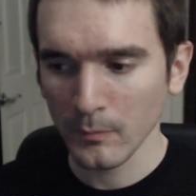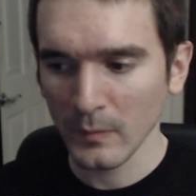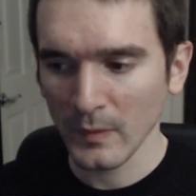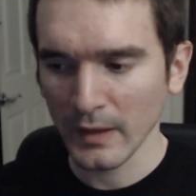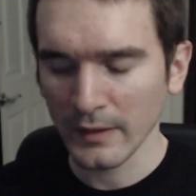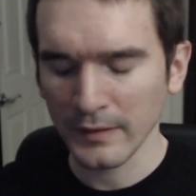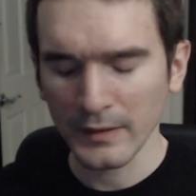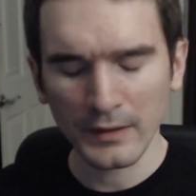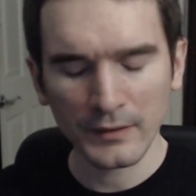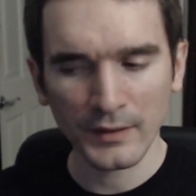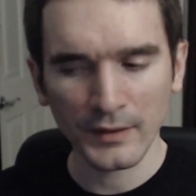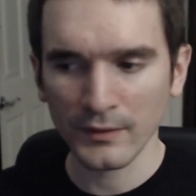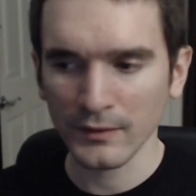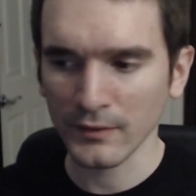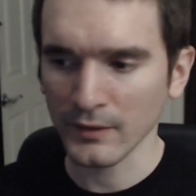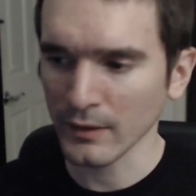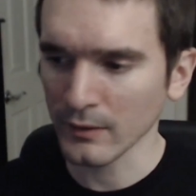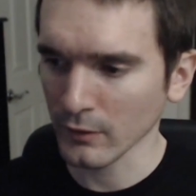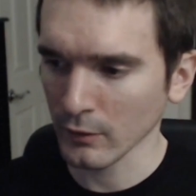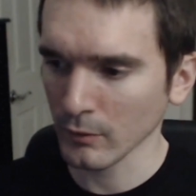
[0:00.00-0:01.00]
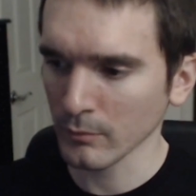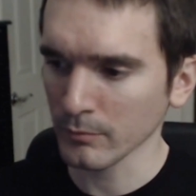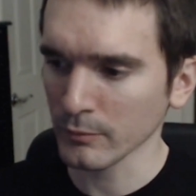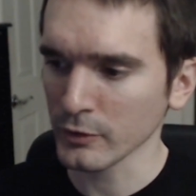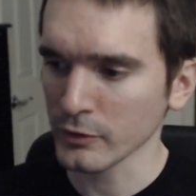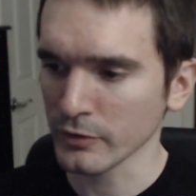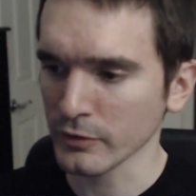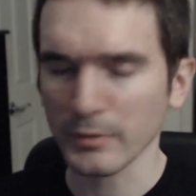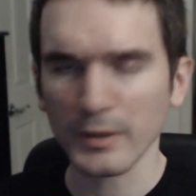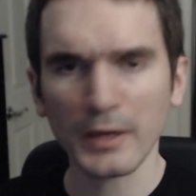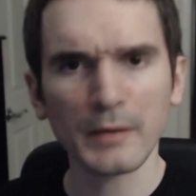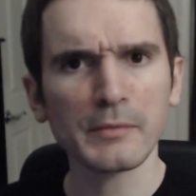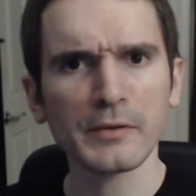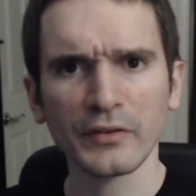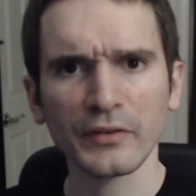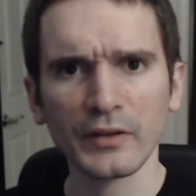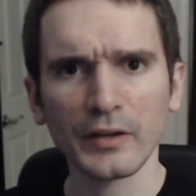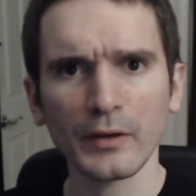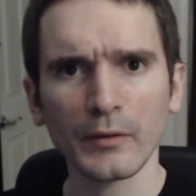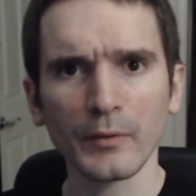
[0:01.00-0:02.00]
and that sentence sounds a little butchered, but I'm going to
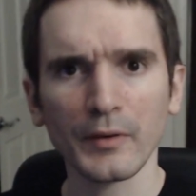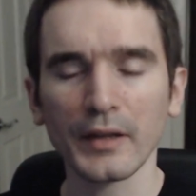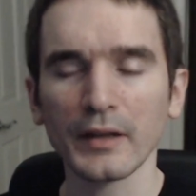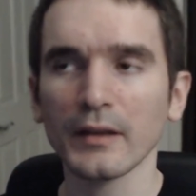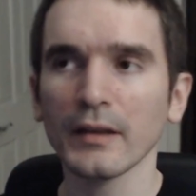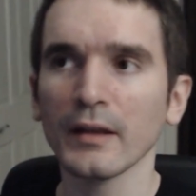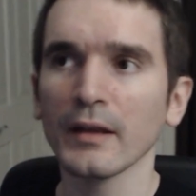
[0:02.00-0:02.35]
stick with it.